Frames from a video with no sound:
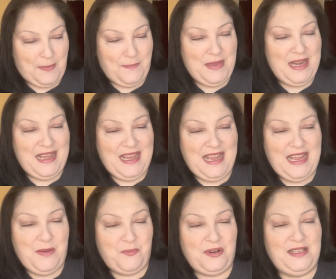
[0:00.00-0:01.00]

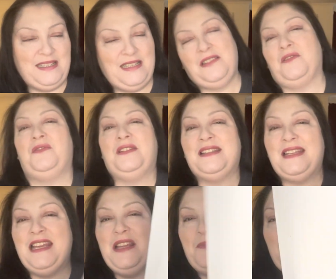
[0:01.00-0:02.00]
Mini Princess of the
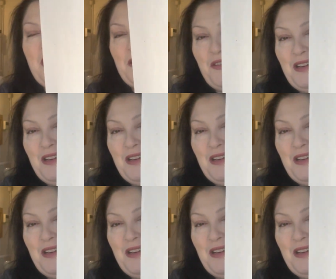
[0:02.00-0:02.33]
Sea by Donna